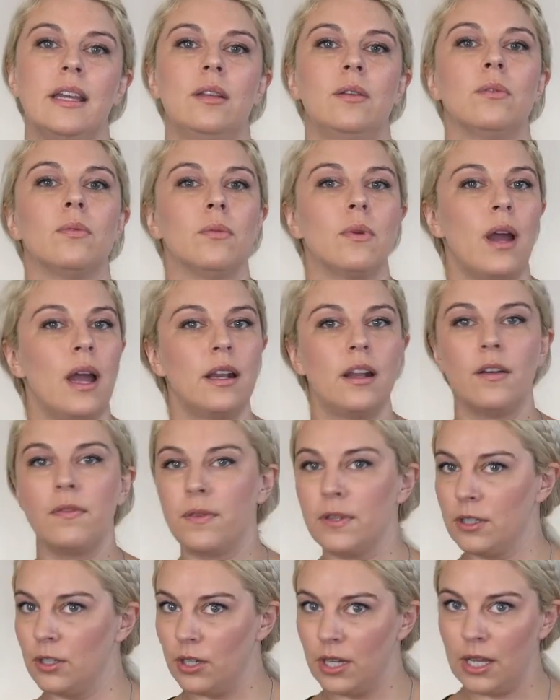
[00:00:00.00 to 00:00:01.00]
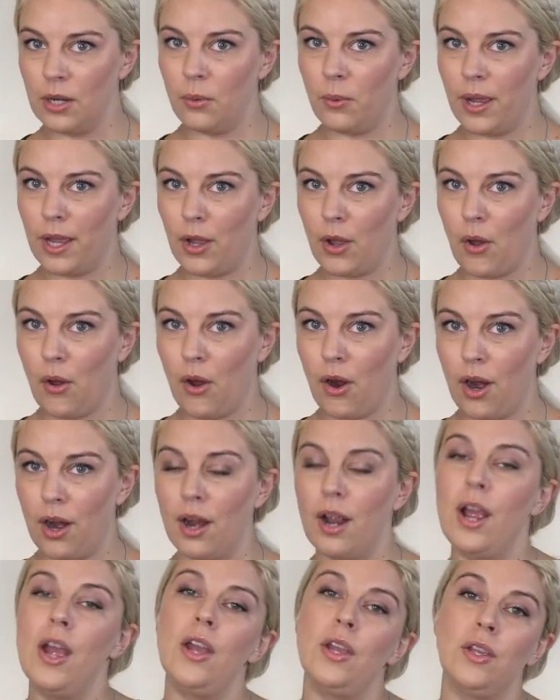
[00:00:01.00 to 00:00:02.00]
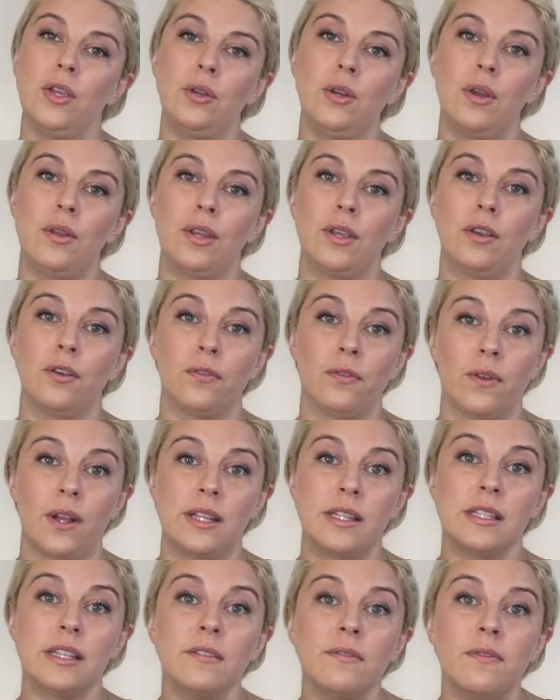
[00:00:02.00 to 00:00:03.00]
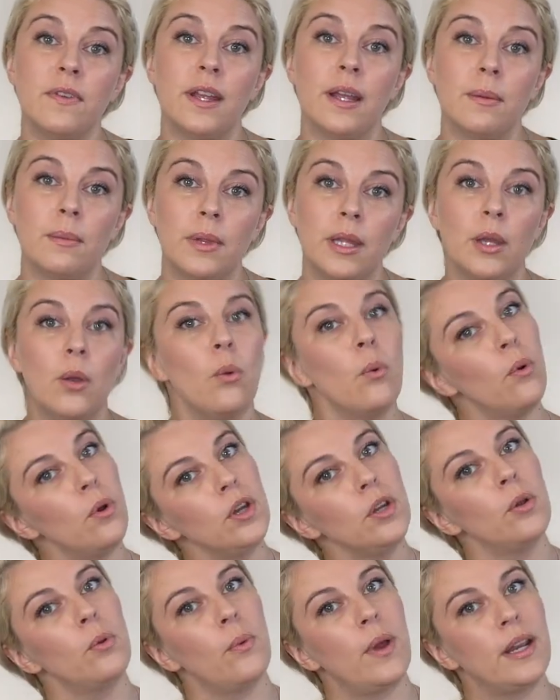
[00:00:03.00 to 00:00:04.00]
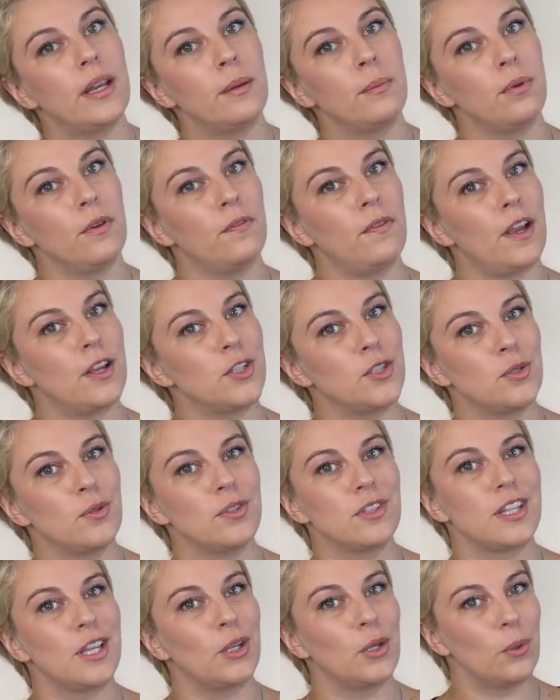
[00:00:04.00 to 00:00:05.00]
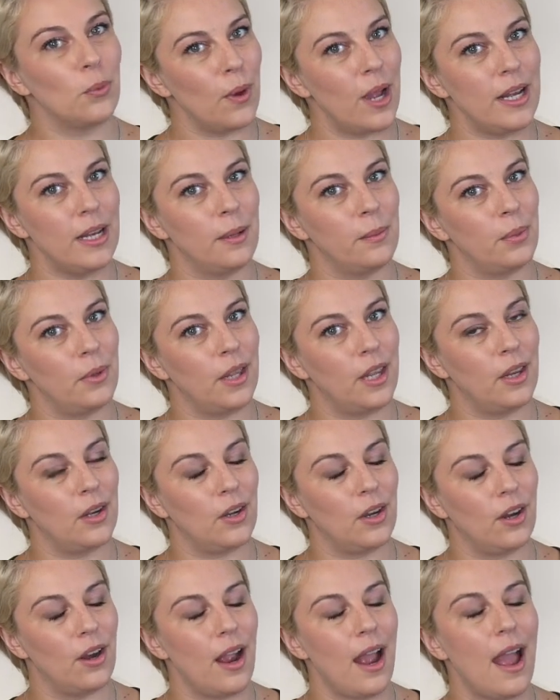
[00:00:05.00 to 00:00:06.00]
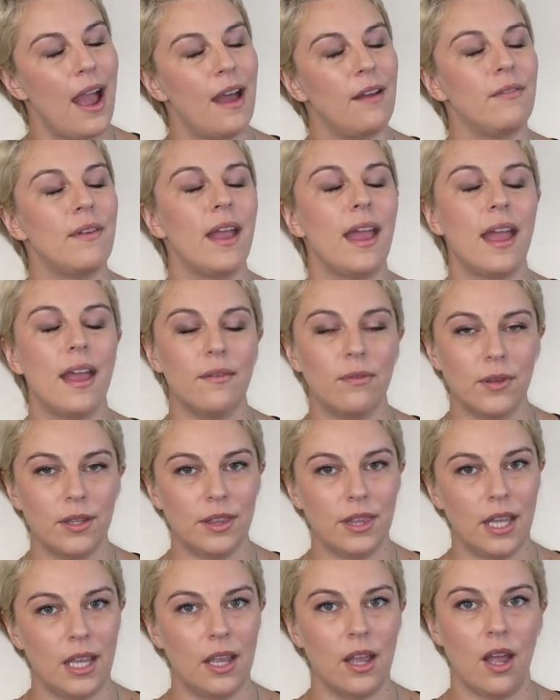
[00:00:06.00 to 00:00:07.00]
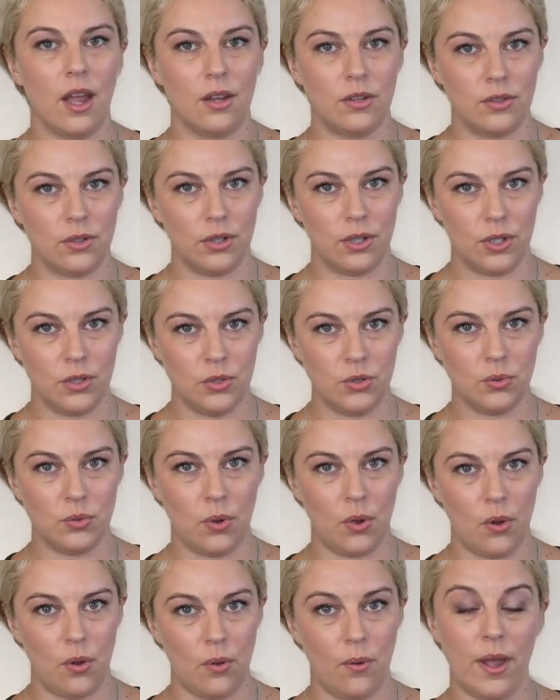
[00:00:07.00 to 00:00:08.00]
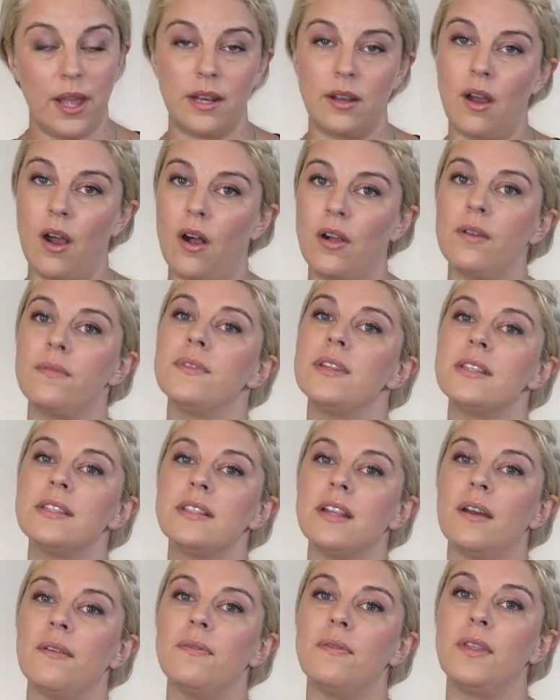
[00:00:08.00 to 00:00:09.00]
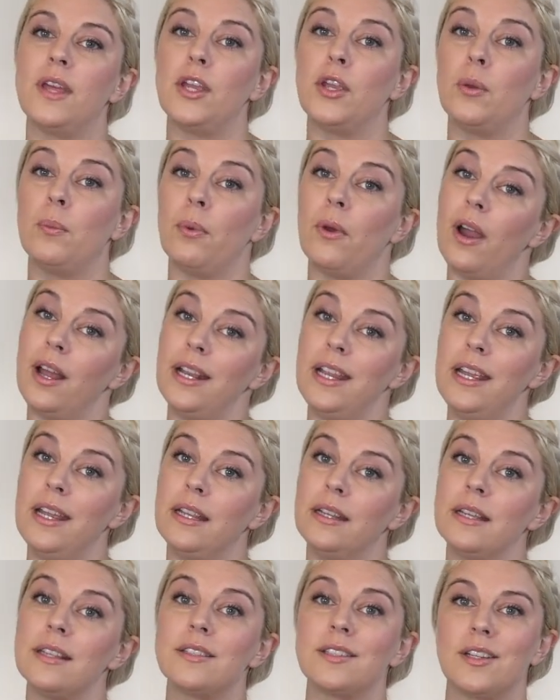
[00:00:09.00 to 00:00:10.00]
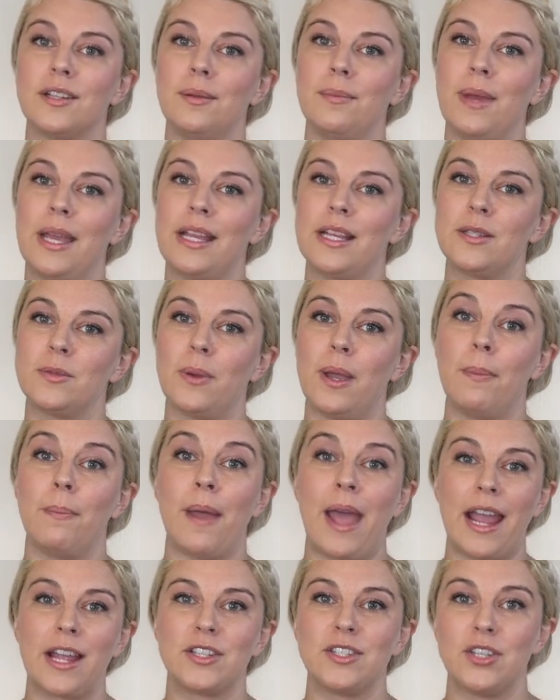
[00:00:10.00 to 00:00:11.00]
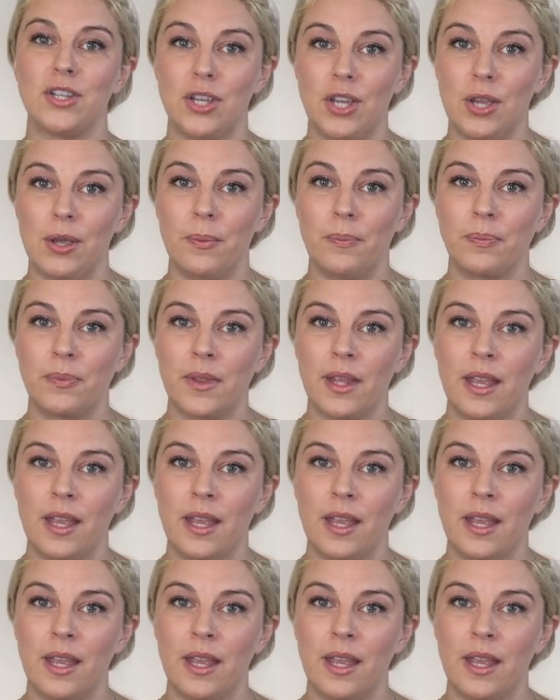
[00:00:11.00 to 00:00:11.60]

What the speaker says: and ride off in your getaway car, you know that your friends and family or your wedding professional, like your wedding planner, have everything under control, and all of the stuff that you brought in is going to make its way back to you.